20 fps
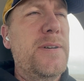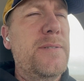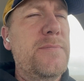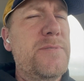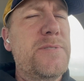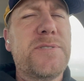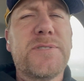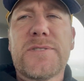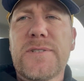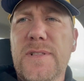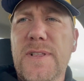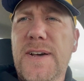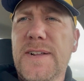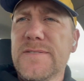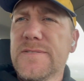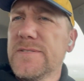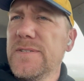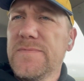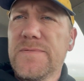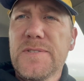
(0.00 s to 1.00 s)
just a lot
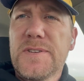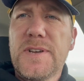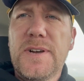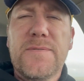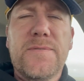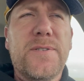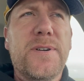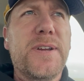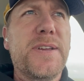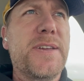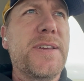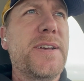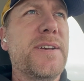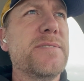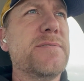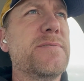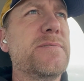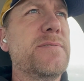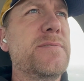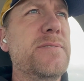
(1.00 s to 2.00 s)
of stuff to cover, I
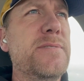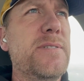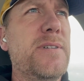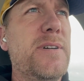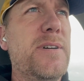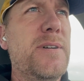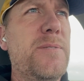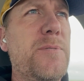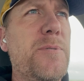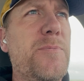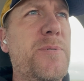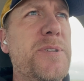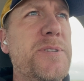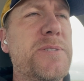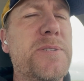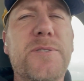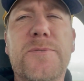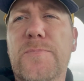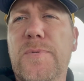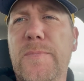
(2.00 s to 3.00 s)
guess. We
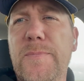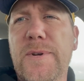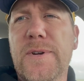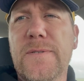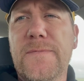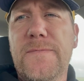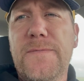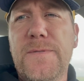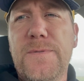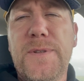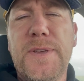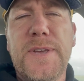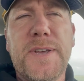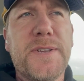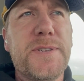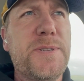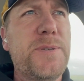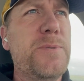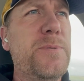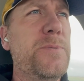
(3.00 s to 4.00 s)
went to the premiere of Food
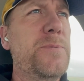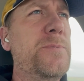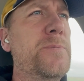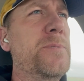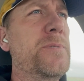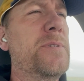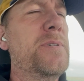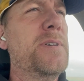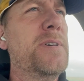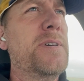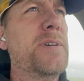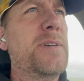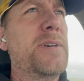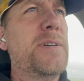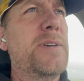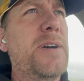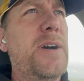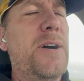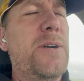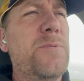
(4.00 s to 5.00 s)
Inc. 2
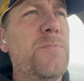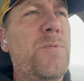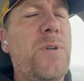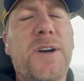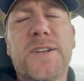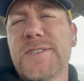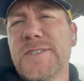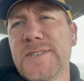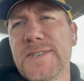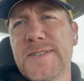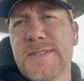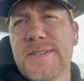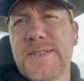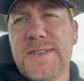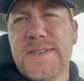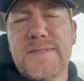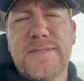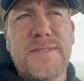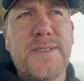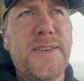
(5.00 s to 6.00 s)
out in Washington,
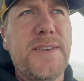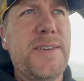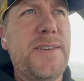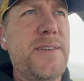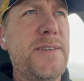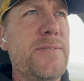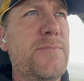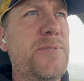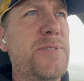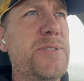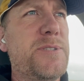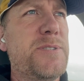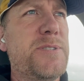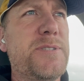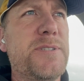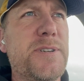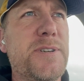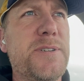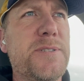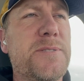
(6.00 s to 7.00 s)
D.C.,
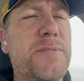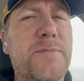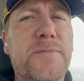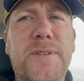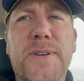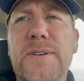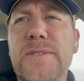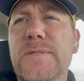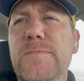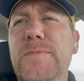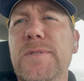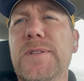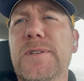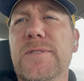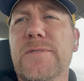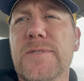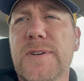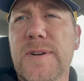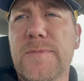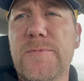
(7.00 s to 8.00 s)
which turned out to be an
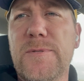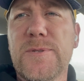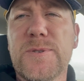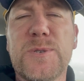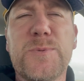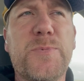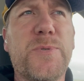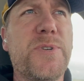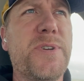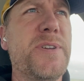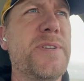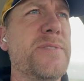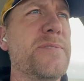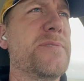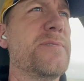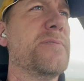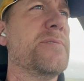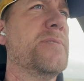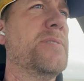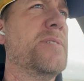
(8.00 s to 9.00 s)
incredible experience.